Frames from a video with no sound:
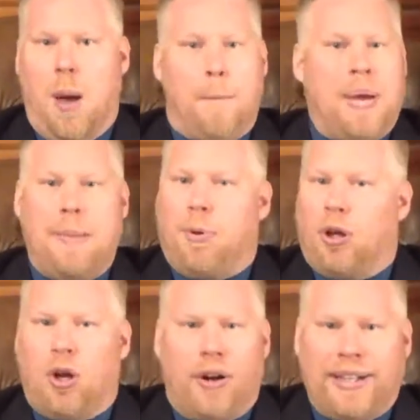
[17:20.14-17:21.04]
People
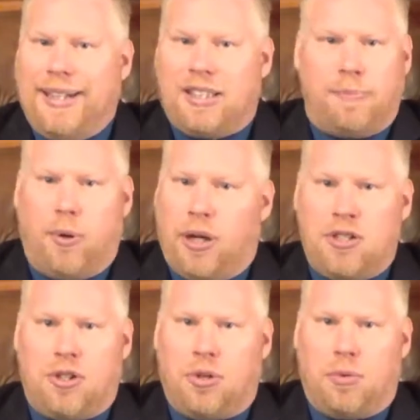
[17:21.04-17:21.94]
are going to
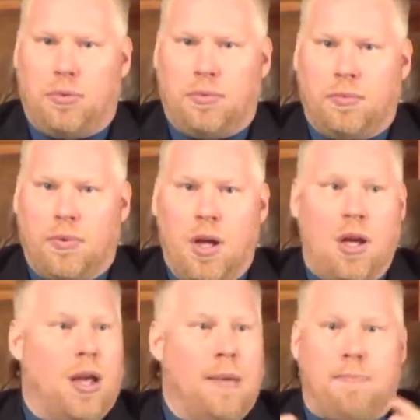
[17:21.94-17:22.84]
disappoint you.
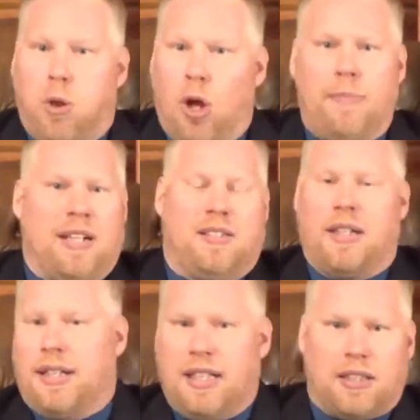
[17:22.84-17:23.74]
Employment is going
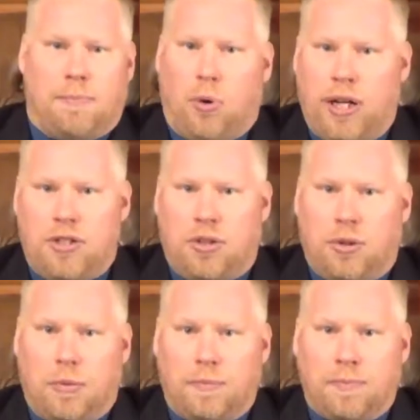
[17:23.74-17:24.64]
to disappoint
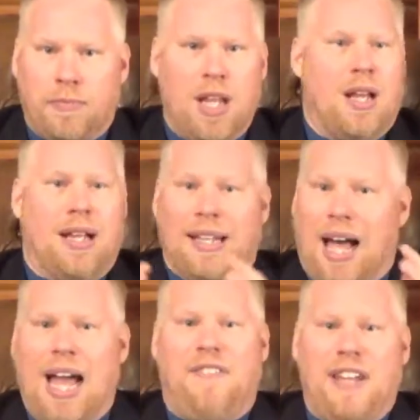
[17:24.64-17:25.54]
you.
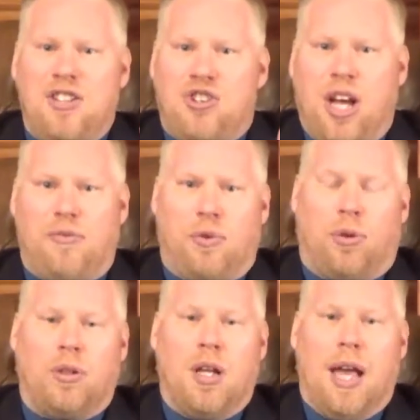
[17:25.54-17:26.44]
Life in
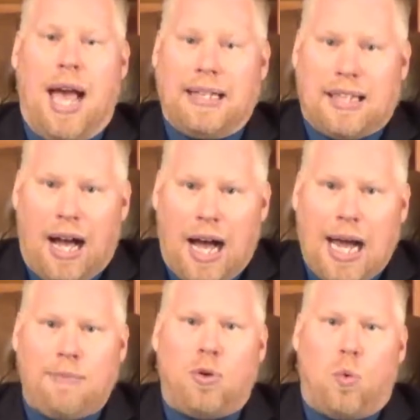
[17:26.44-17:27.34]
general, at
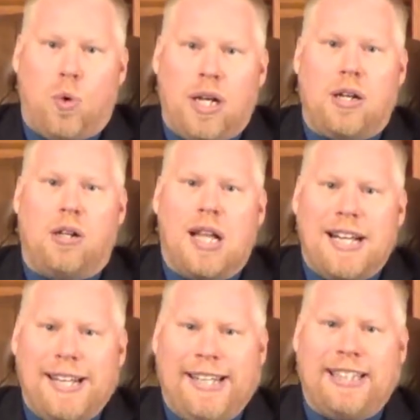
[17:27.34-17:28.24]
times, will
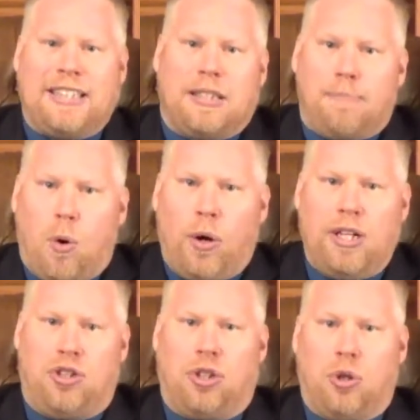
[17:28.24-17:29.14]

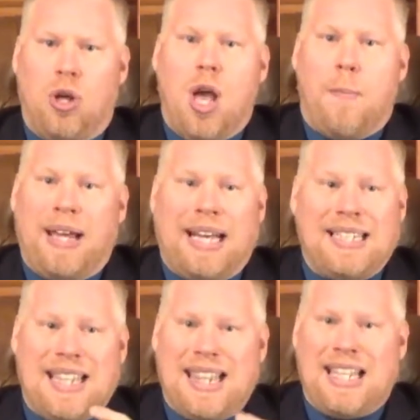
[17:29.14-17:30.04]
disappoint you
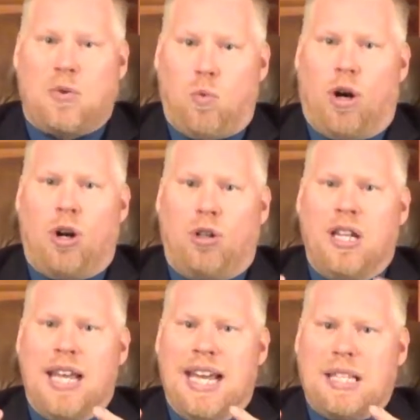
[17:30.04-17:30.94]
because this world
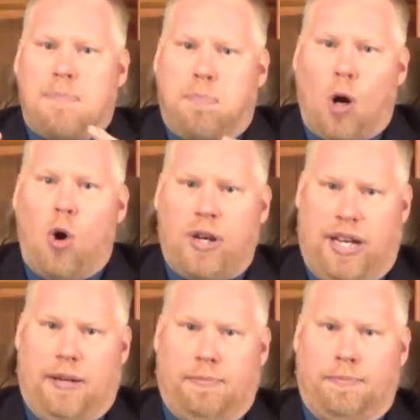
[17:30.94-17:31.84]
is broken.